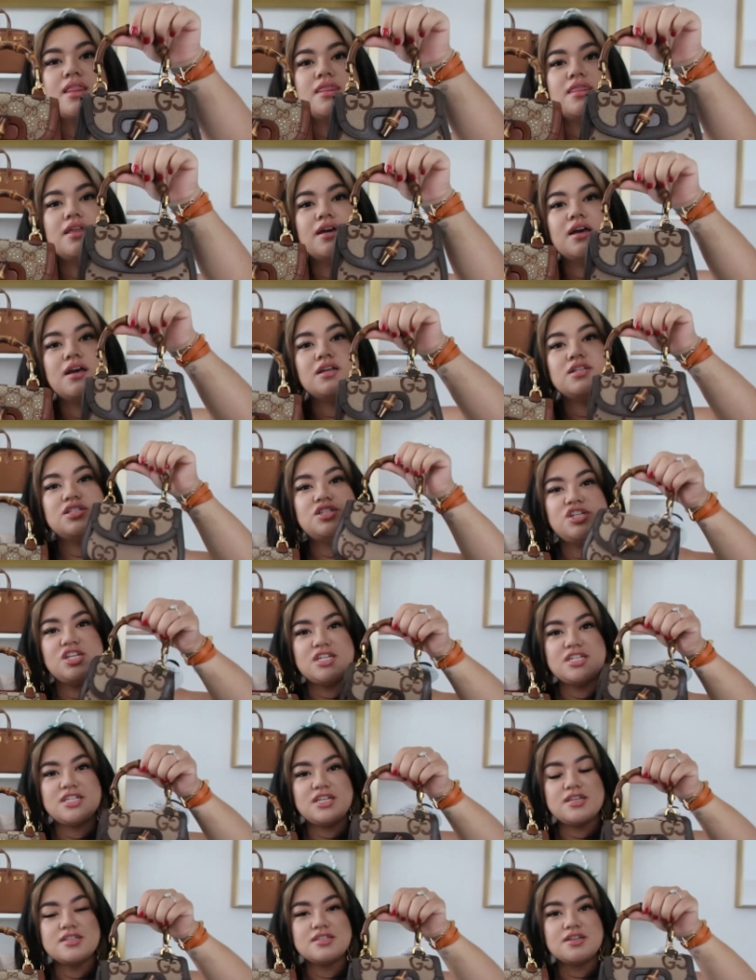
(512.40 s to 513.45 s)
The
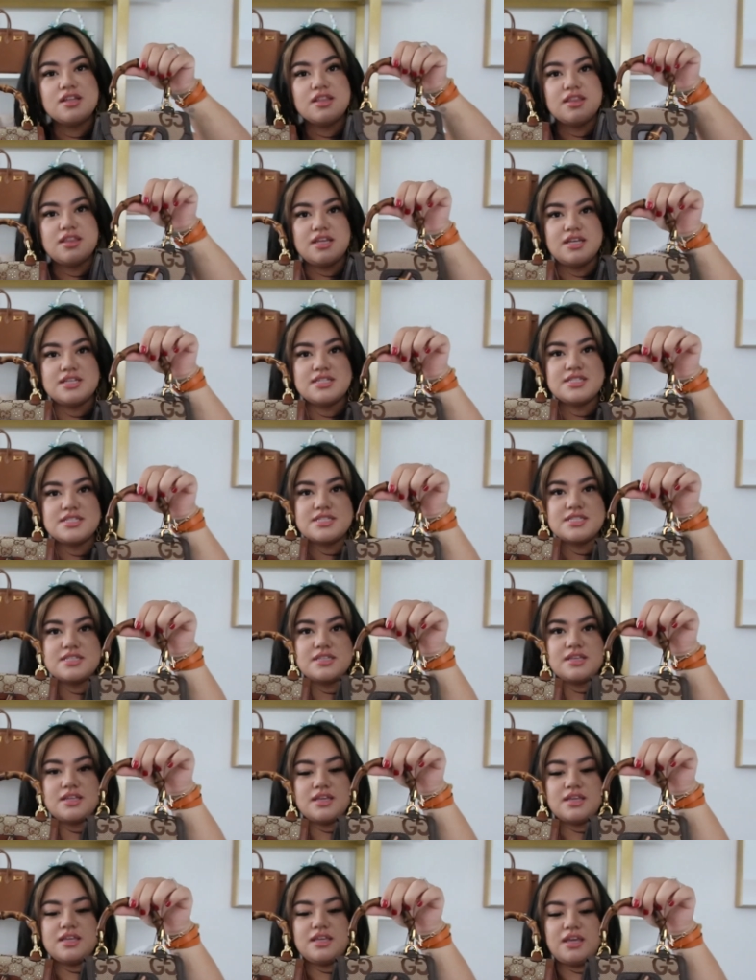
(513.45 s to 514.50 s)
GGs on this
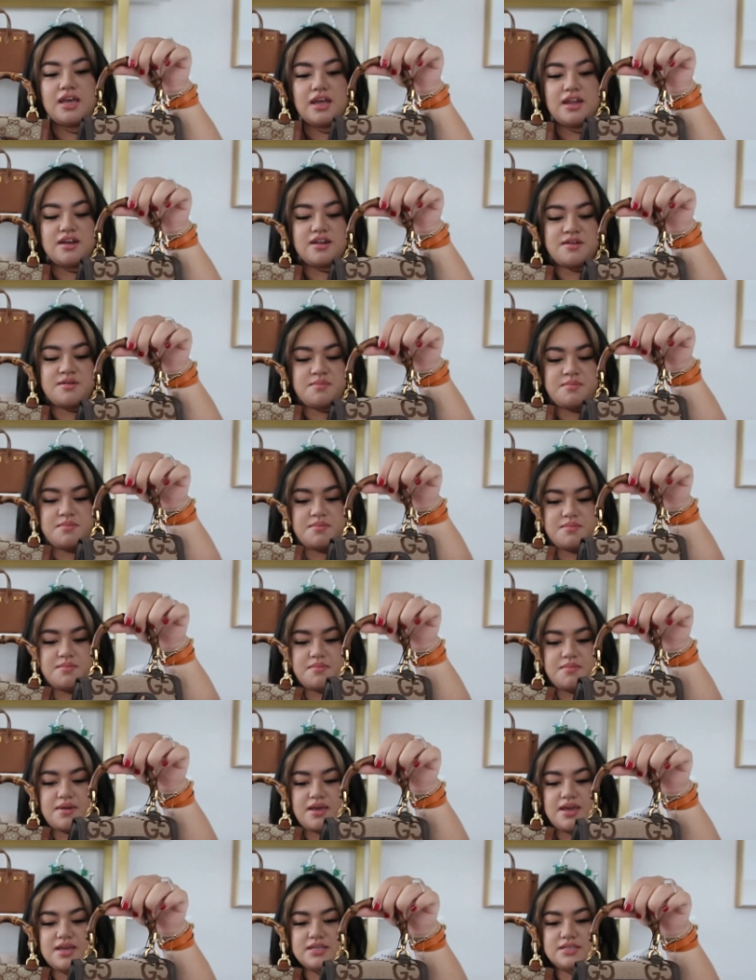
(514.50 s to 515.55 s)
kind of
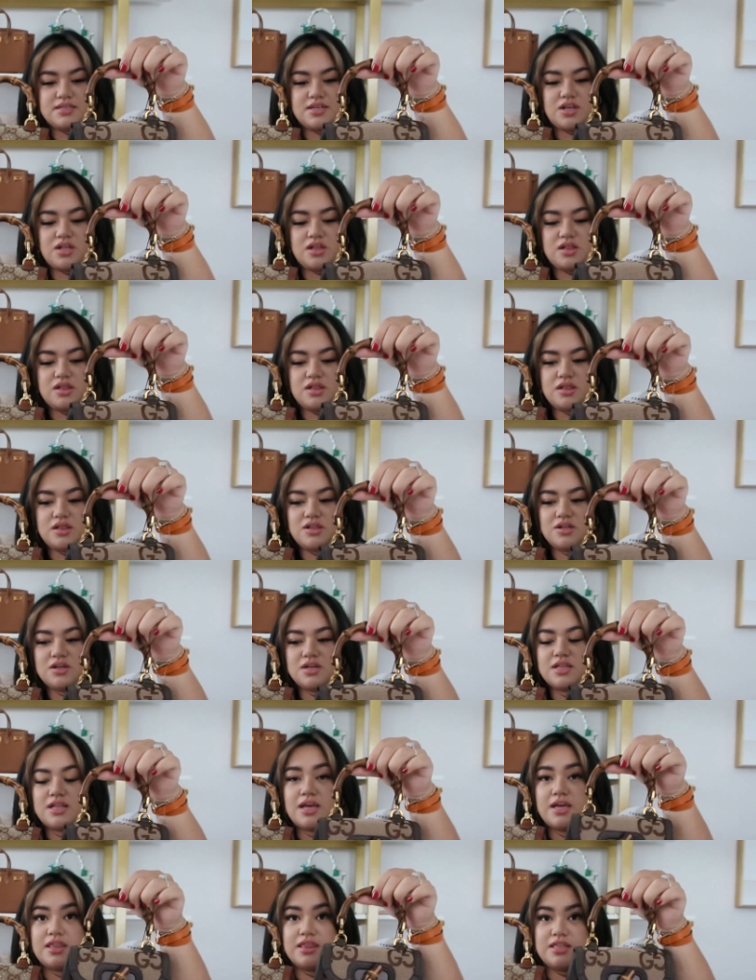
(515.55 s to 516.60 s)
makes it look
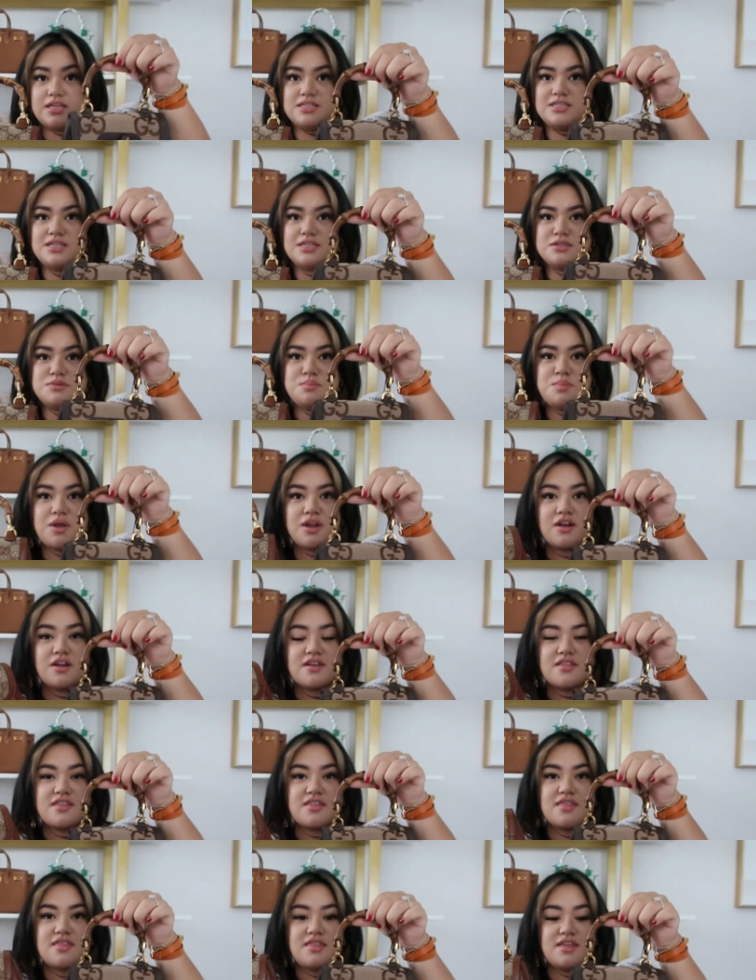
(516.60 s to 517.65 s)
like this is bigger
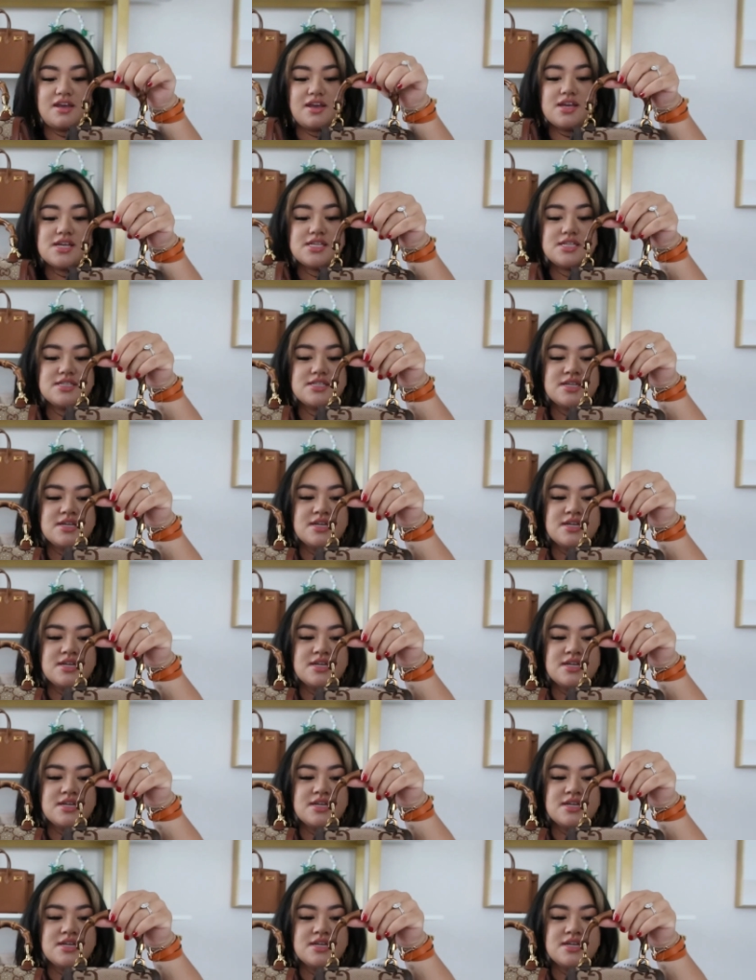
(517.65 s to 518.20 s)
than this.